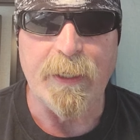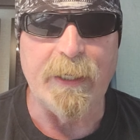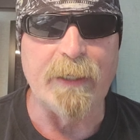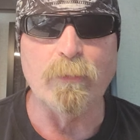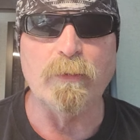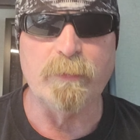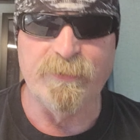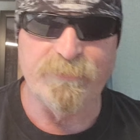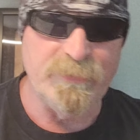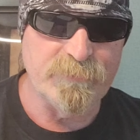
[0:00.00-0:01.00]
And when we
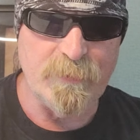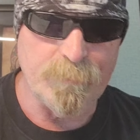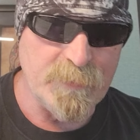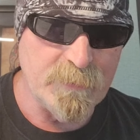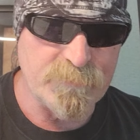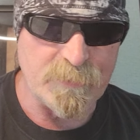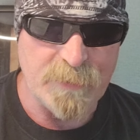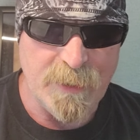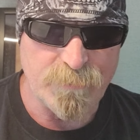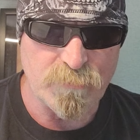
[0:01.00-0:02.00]
see something as
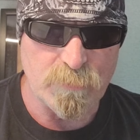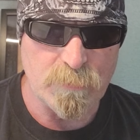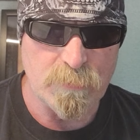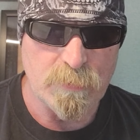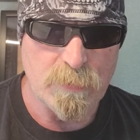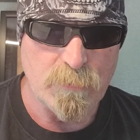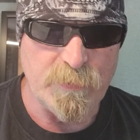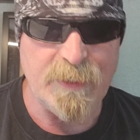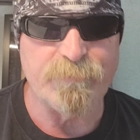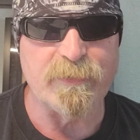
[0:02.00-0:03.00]
unnatural,
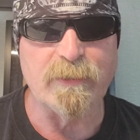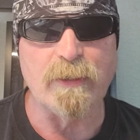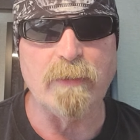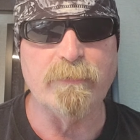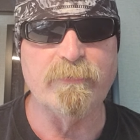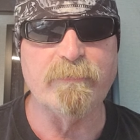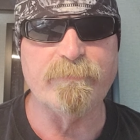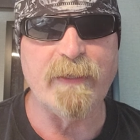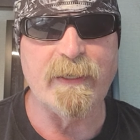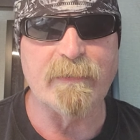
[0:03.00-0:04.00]
we have to acknowledge the
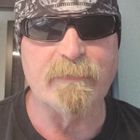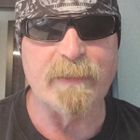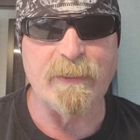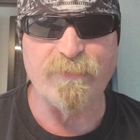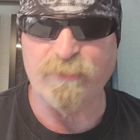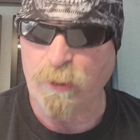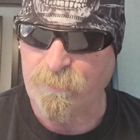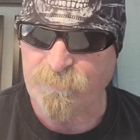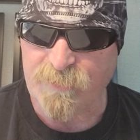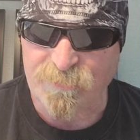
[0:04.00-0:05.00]
fact that it's
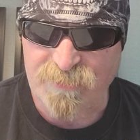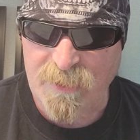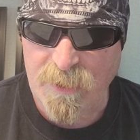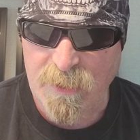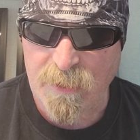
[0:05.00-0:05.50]
carcinogenic,